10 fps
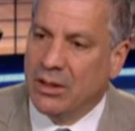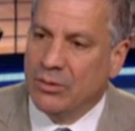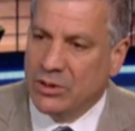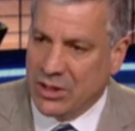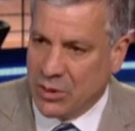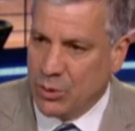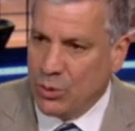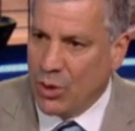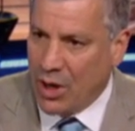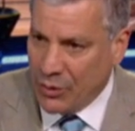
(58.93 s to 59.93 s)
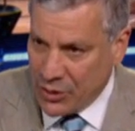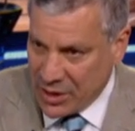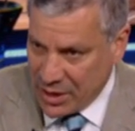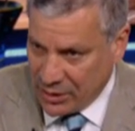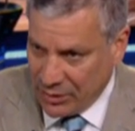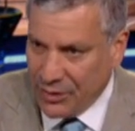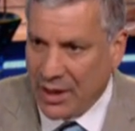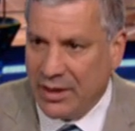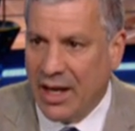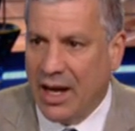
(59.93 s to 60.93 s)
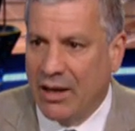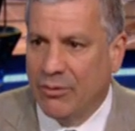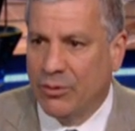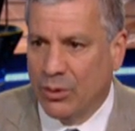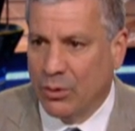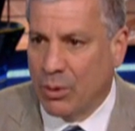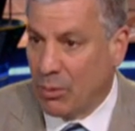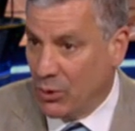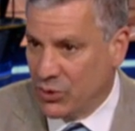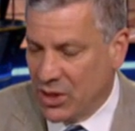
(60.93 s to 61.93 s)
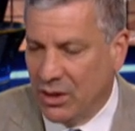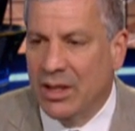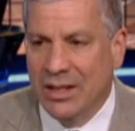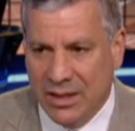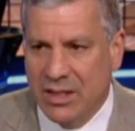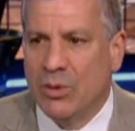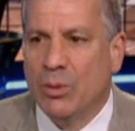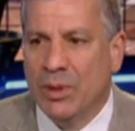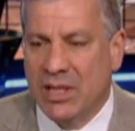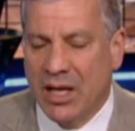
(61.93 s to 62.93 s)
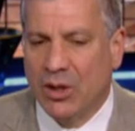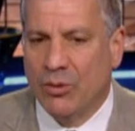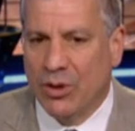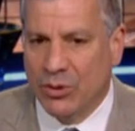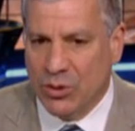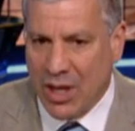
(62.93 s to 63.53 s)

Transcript: over Disney under the deal that they have or proposed deal. Disney would be taking over those